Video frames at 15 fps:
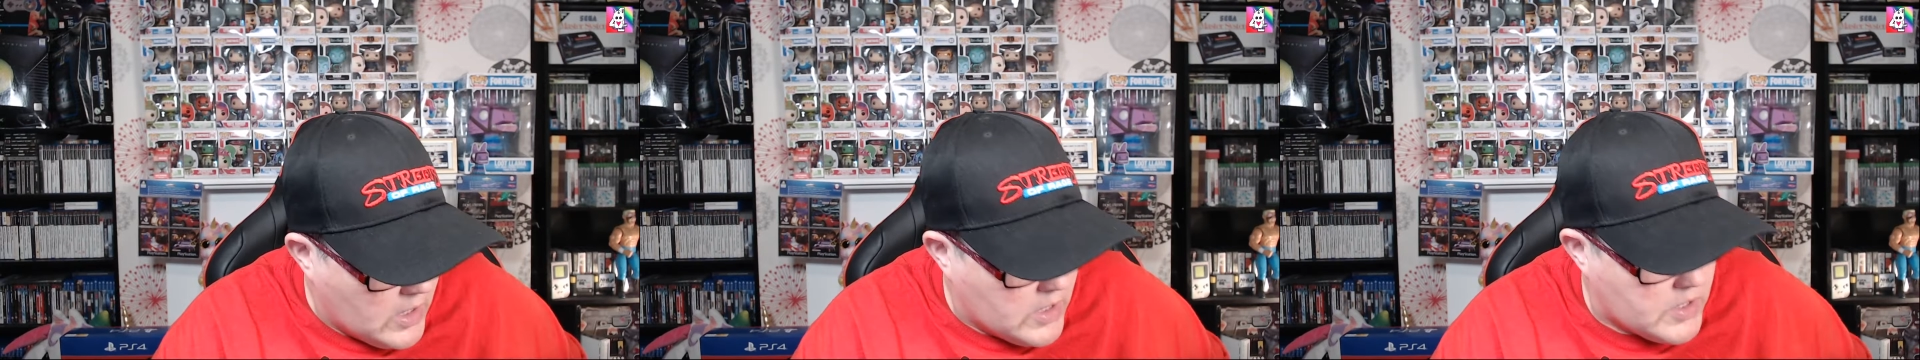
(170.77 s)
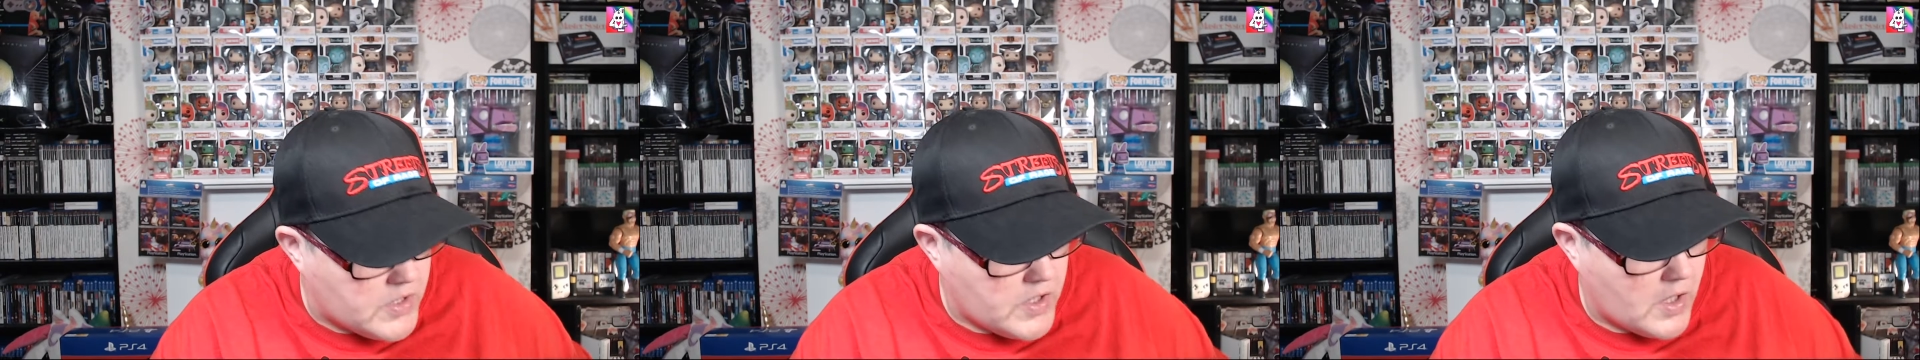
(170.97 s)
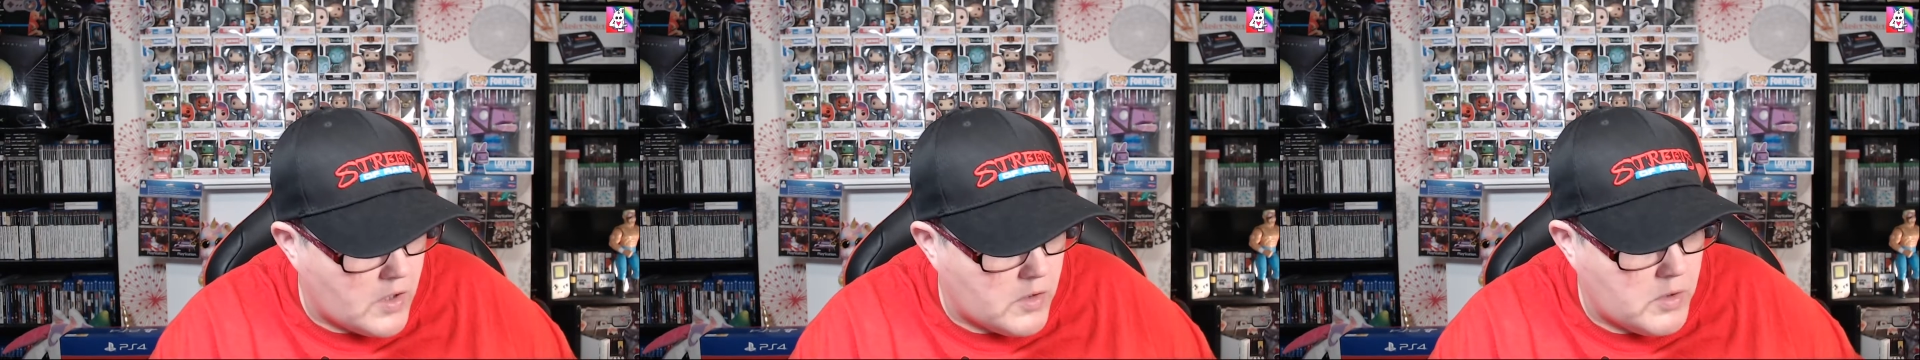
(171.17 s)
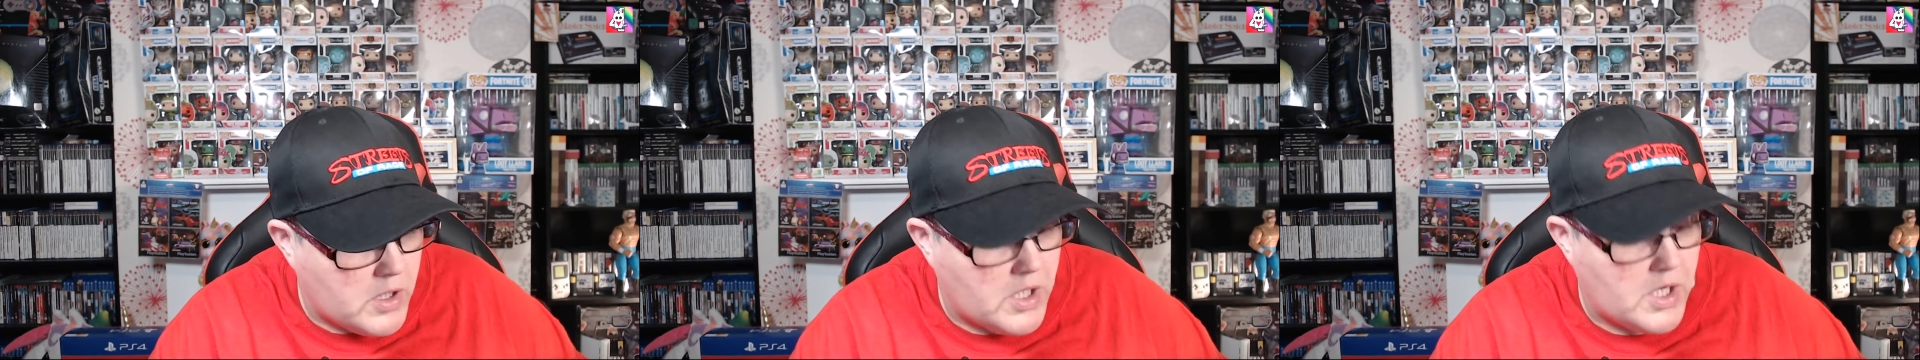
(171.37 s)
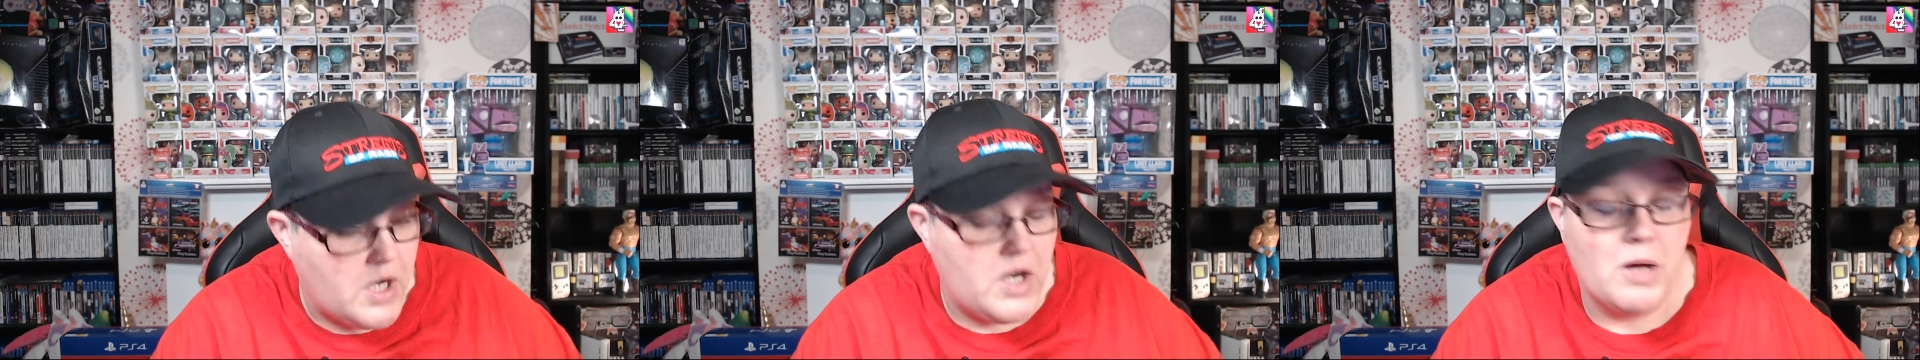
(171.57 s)
So
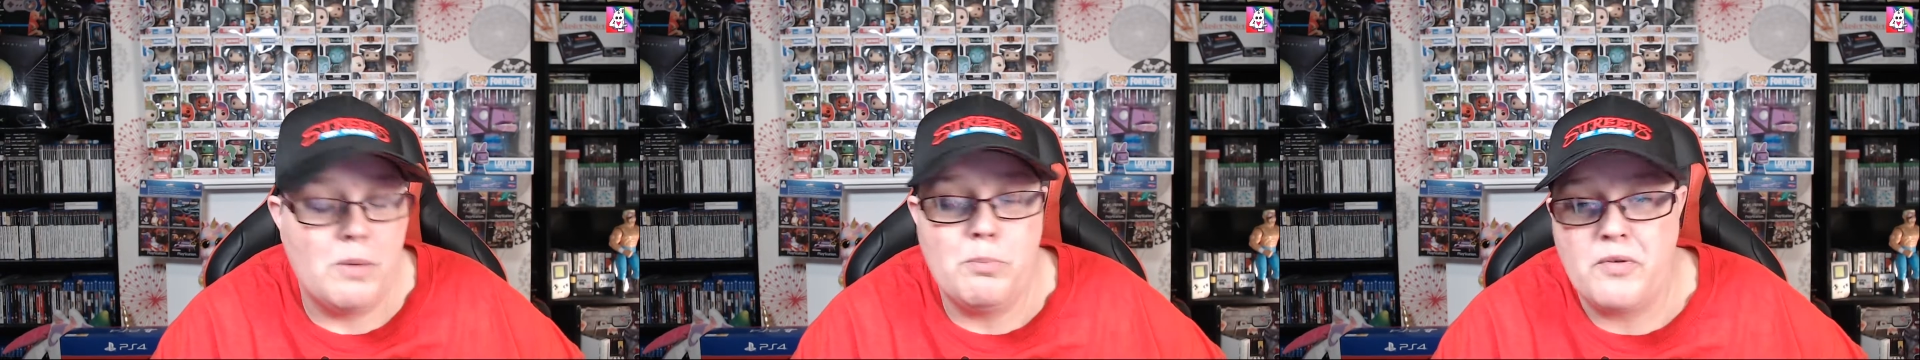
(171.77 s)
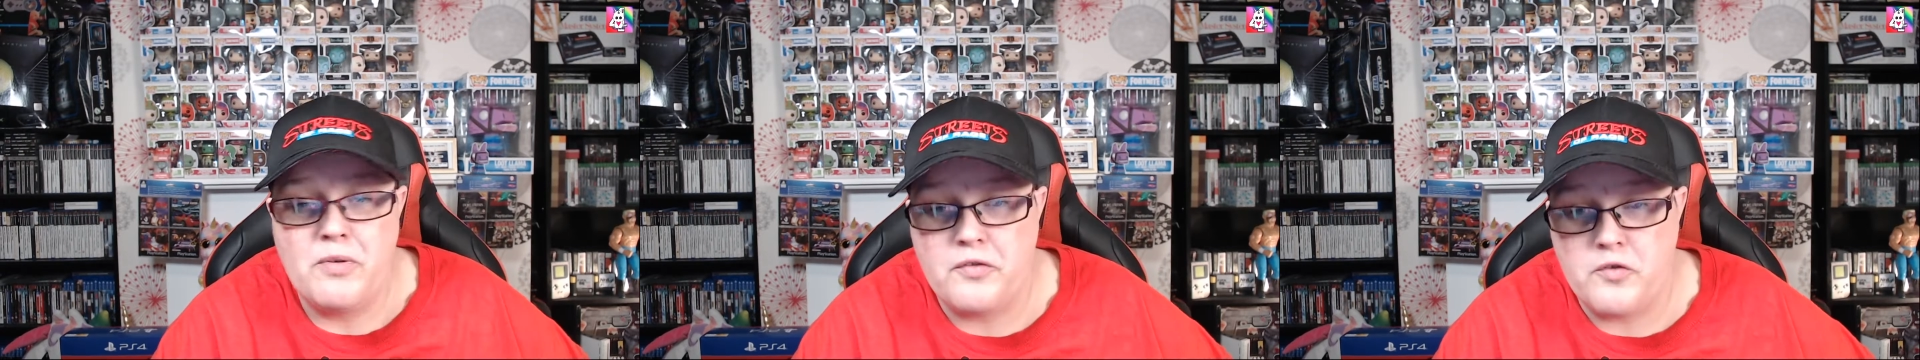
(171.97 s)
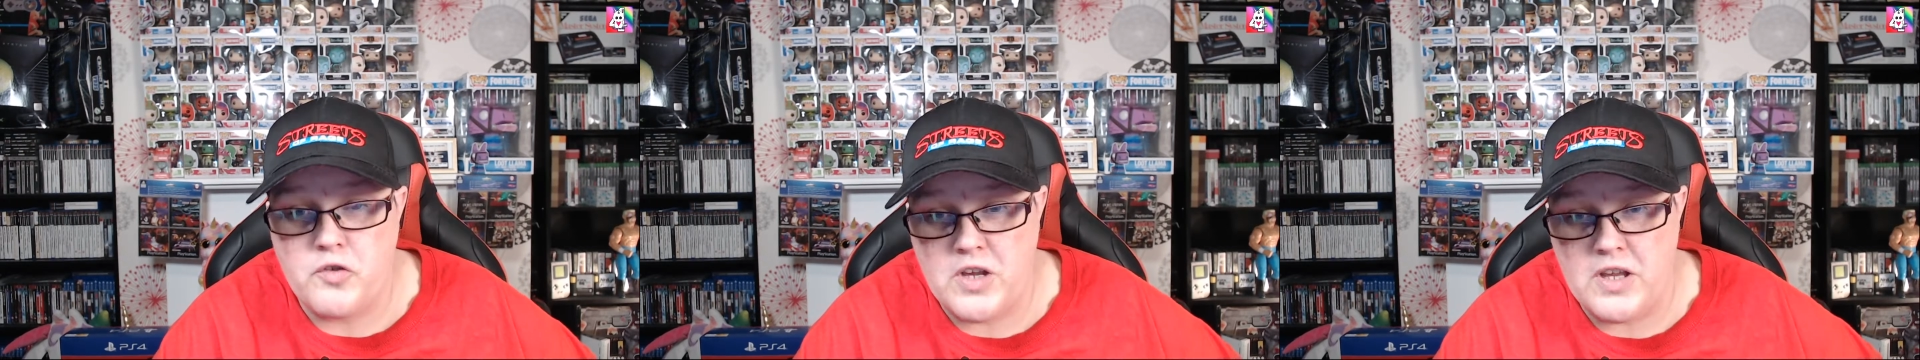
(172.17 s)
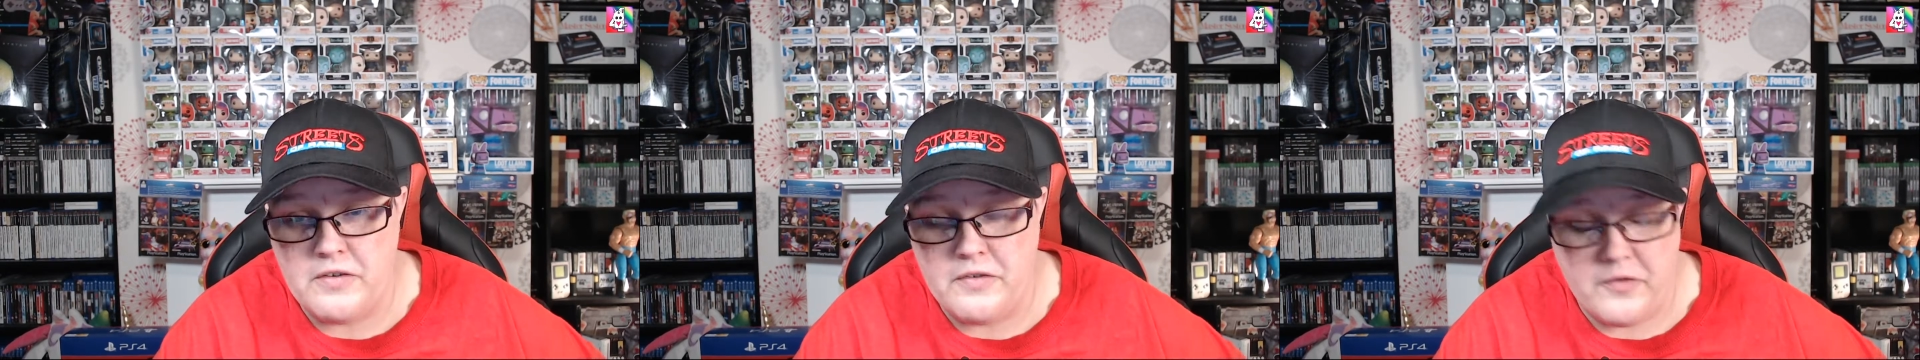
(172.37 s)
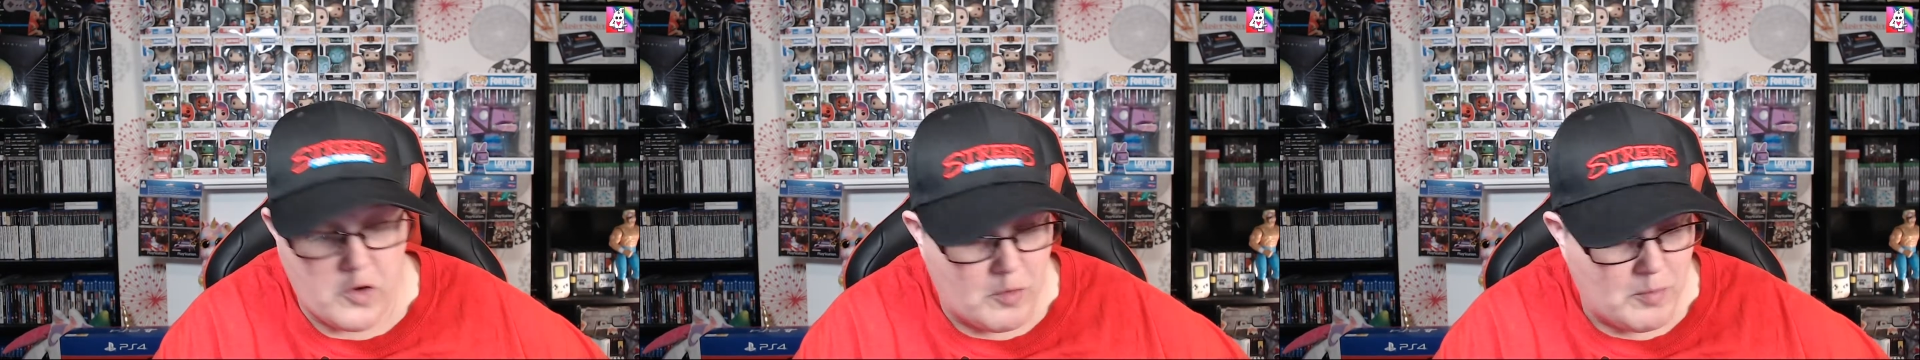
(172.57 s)
number three
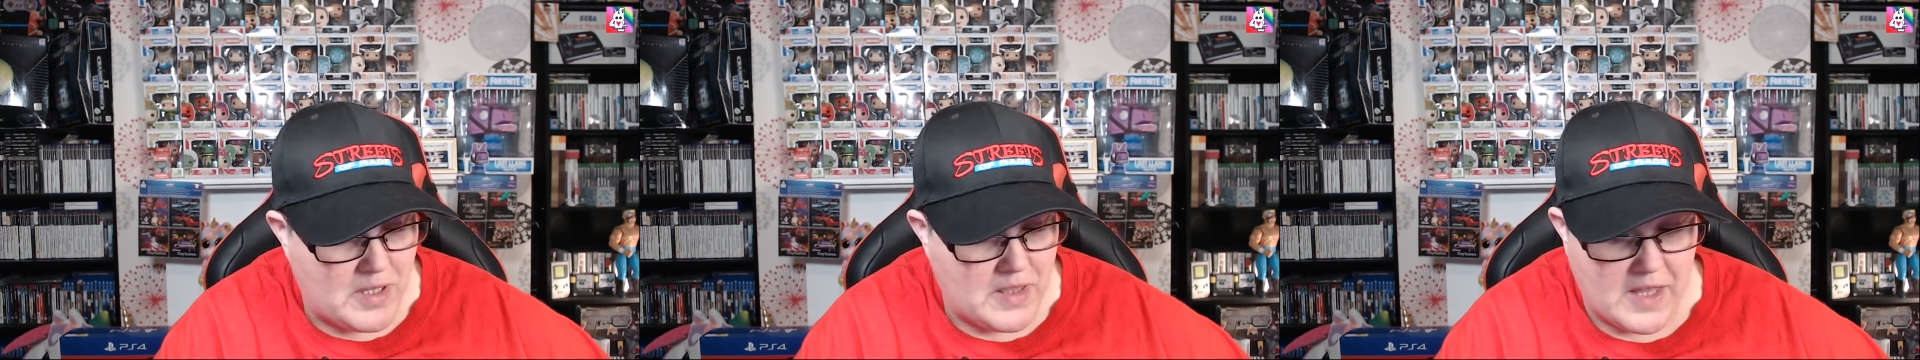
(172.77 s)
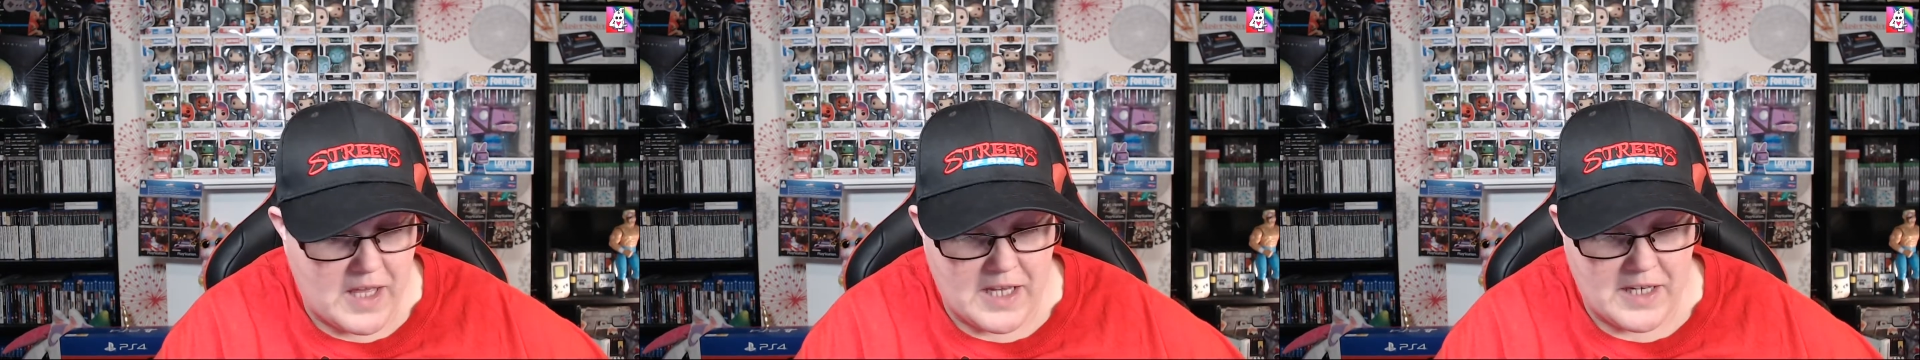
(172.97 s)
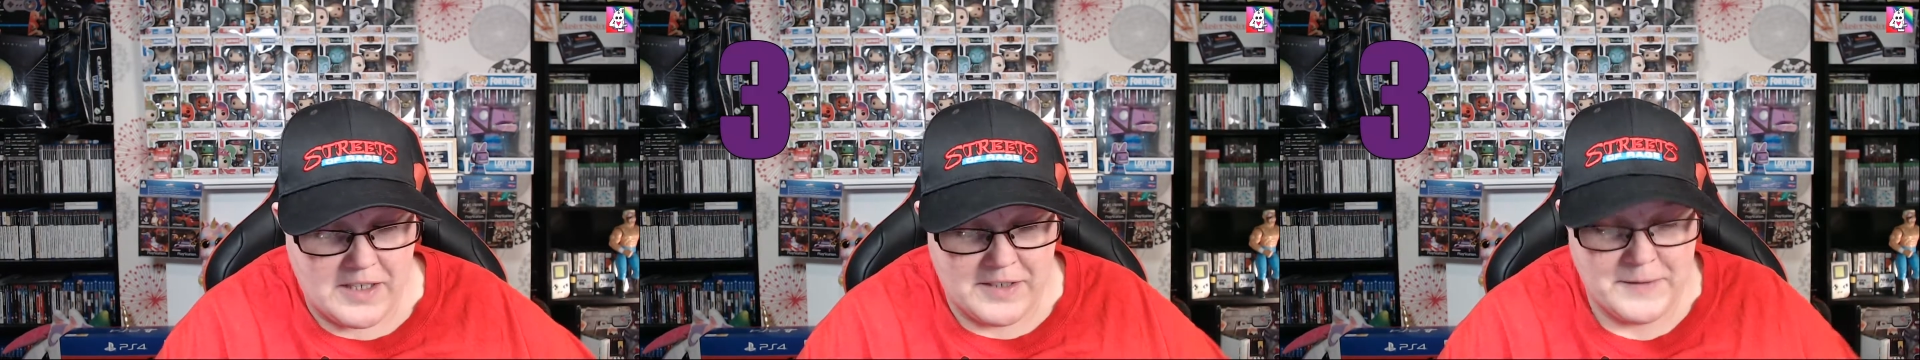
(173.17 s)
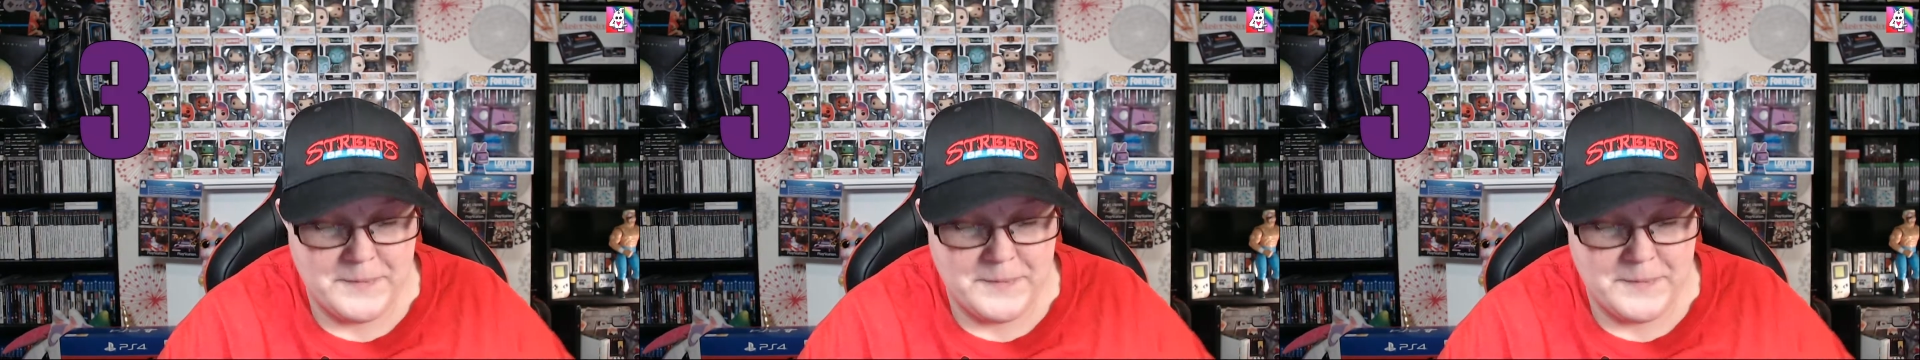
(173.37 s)
for me then.